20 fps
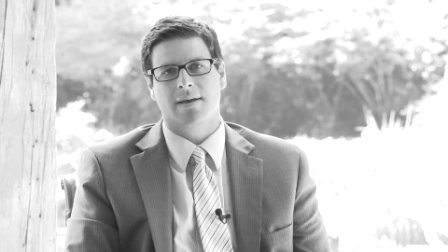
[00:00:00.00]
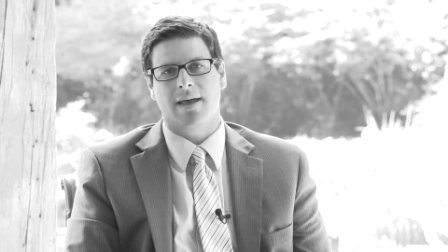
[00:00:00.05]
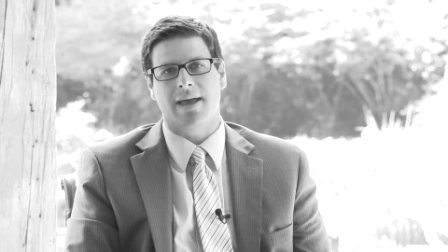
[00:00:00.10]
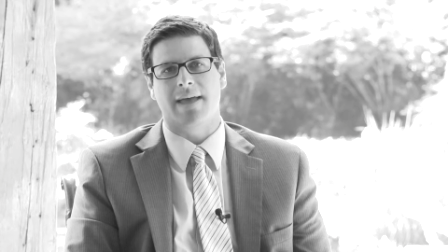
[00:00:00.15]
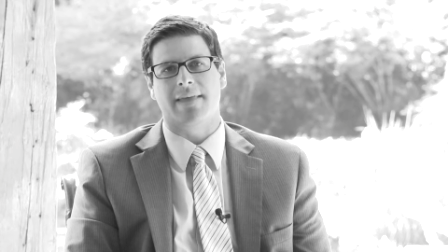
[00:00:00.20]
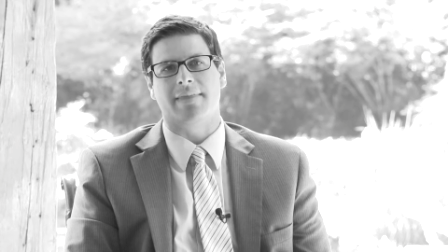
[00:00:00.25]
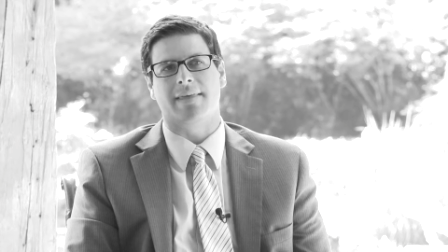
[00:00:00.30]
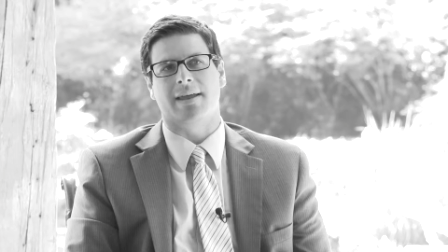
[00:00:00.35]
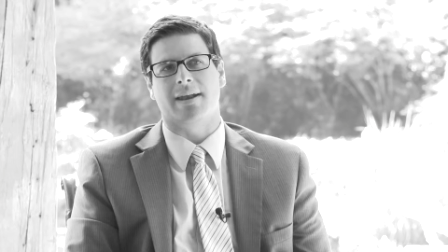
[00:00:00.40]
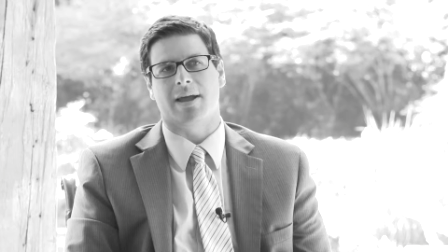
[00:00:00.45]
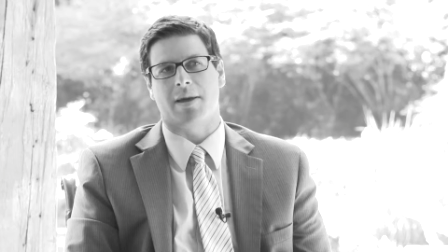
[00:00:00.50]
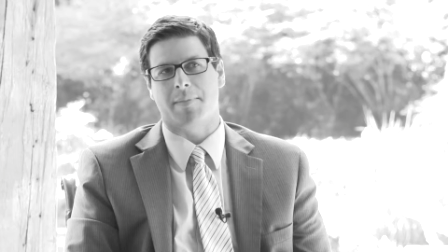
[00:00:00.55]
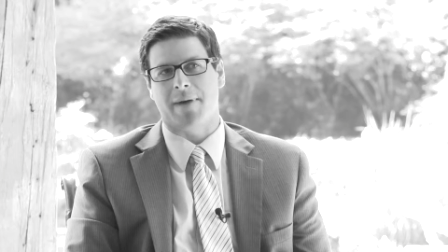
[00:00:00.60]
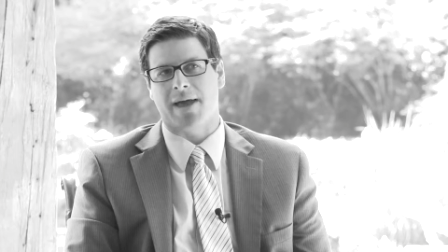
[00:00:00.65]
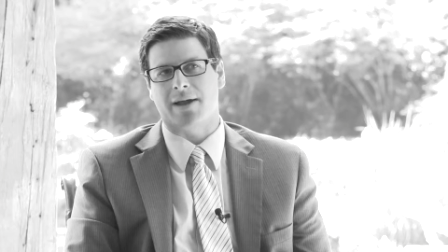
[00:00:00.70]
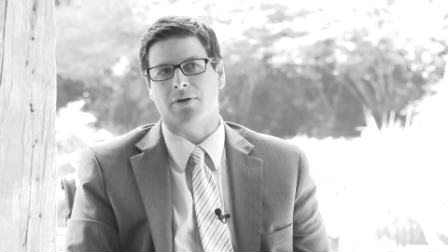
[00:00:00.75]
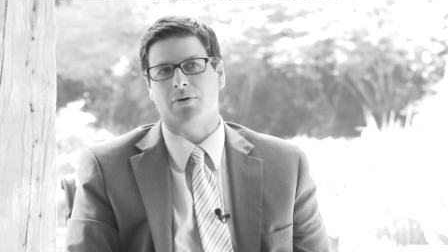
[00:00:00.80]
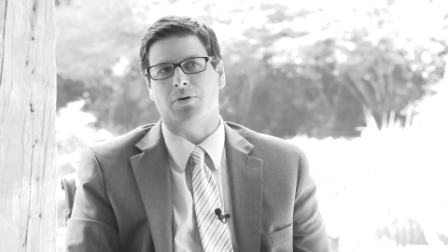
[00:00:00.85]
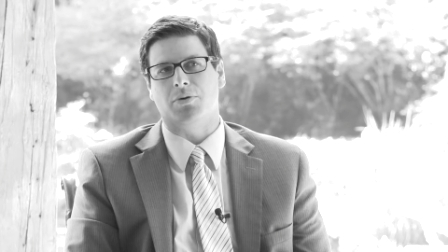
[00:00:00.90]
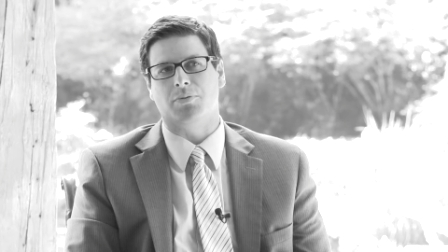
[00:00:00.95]
and then I'm
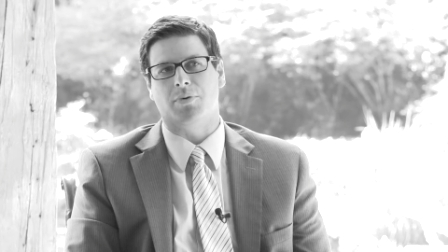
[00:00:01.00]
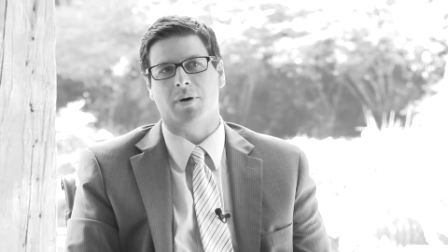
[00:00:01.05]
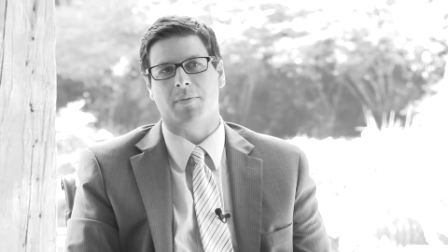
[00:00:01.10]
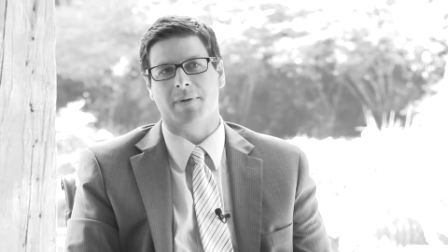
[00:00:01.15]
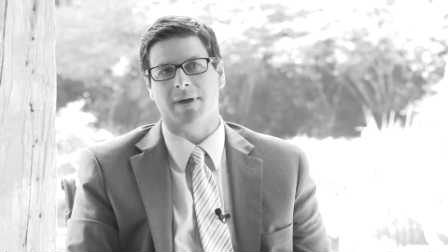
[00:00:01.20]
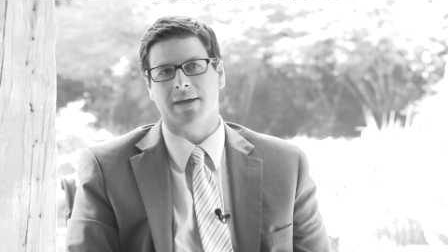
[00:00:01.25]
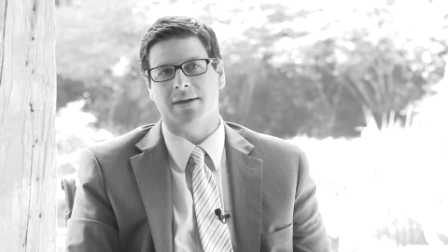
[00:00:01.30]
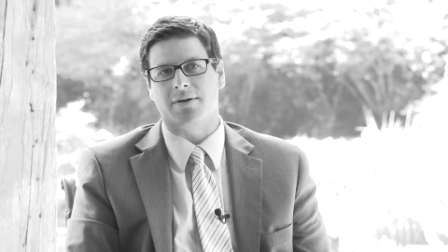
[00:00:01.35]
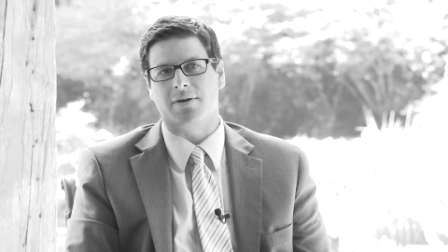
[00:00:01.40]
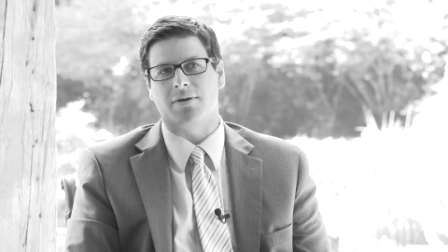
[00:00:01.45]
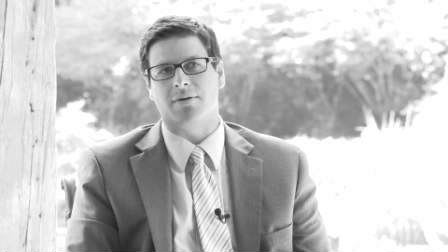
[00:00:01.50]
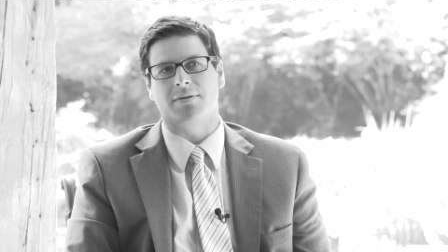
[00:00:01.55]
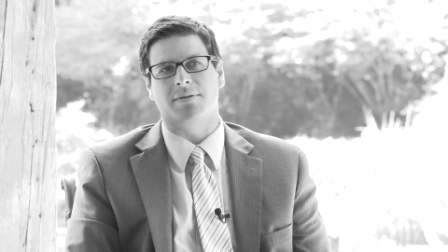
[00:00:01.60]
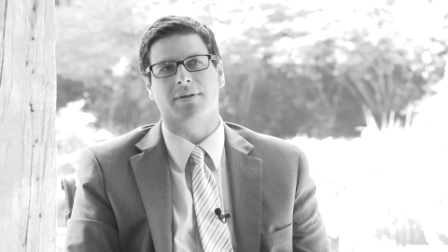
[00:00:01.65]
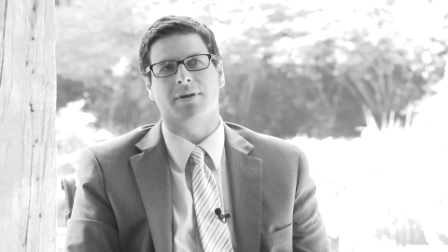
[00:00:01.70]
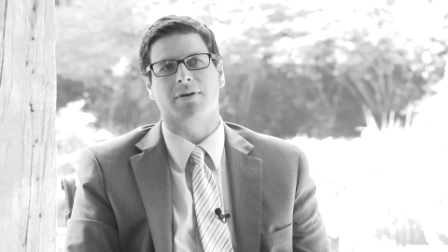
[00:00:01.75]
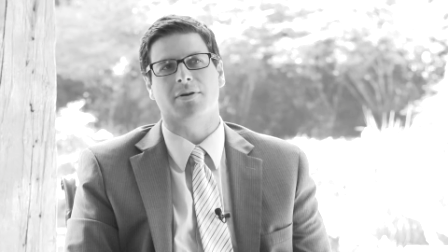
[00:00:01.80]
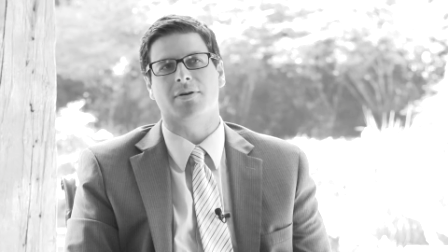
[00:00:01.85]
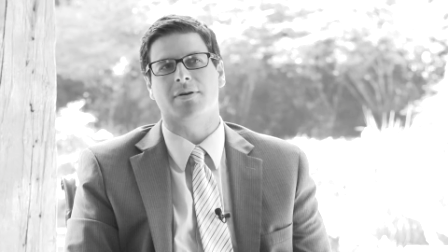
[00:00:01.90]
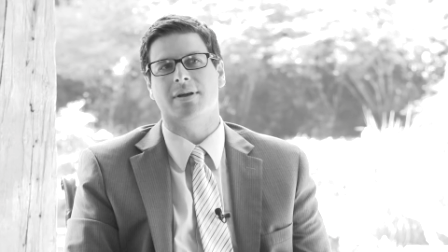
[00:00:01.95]
at Coldwell Banker,
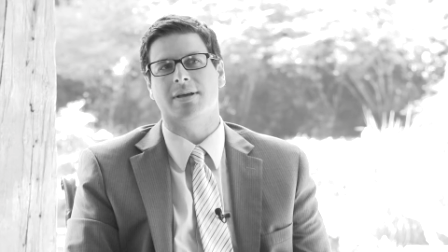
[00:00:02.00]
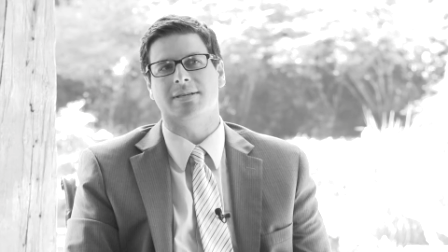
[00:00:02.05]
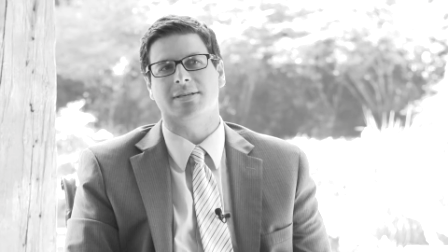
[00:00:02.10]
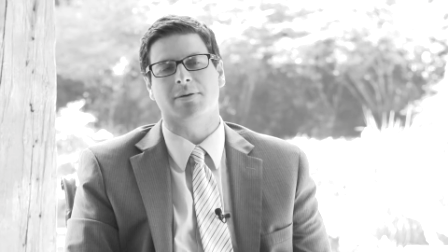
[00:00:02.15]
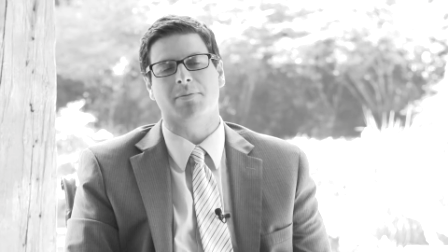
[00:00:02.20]
there is